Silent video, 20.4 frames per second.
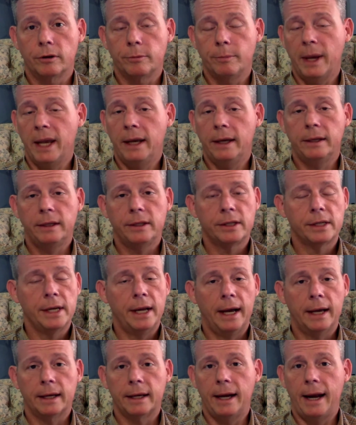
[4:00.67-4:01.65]
Man is
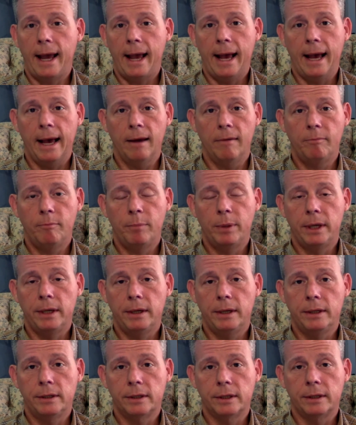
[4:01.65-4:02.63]
not going to have
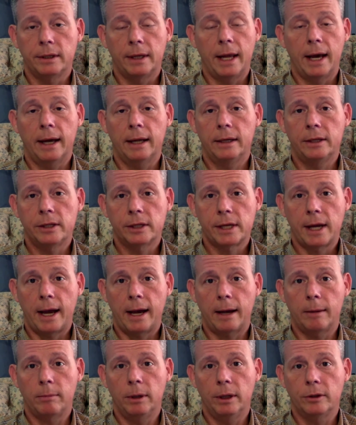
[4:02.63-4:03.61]
peace and not
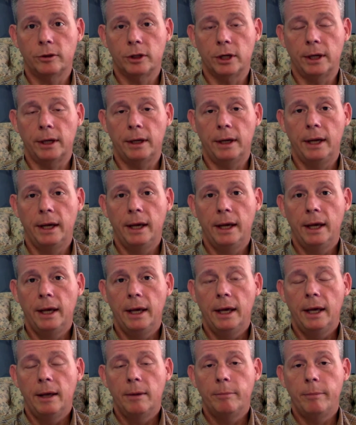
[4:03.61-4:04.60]
establish it.
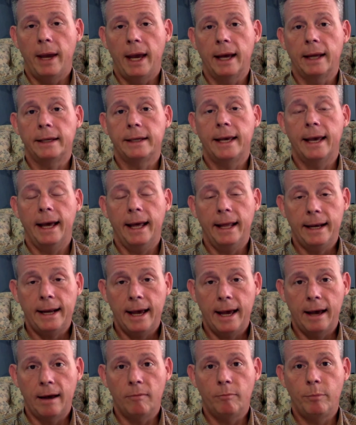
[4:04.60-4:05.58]
Man can
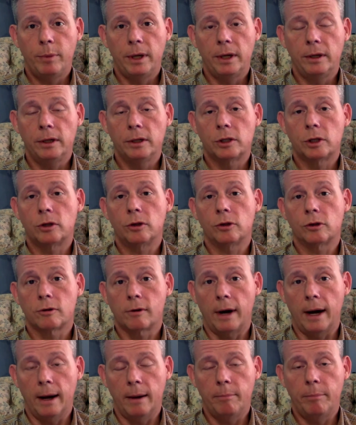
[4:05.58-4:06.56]
have peace
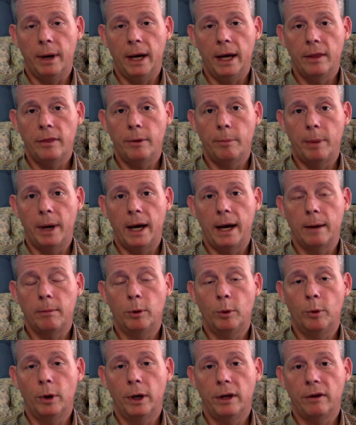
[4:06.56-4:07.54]
described by the
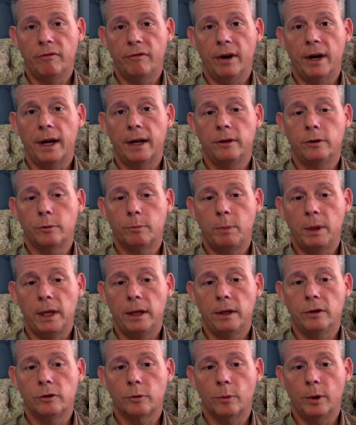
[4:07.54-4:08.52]
Bible when he finds
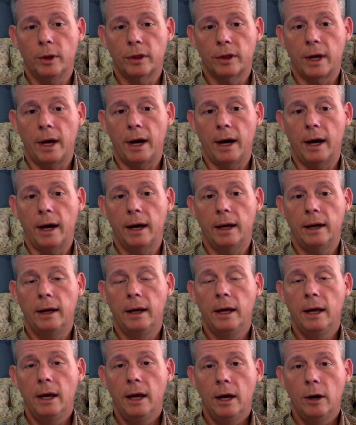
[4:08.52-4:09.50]
peace with God.
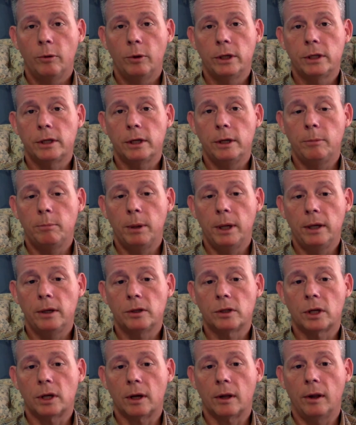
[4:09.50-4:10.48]
We see
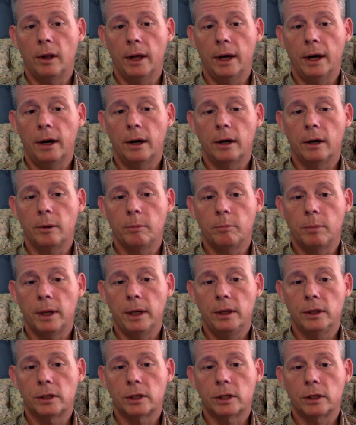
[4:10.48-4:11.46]
peace declared and
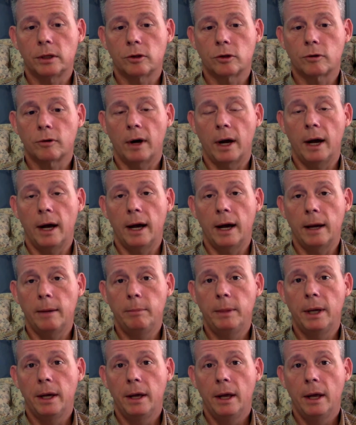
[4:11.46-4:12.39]
peace described,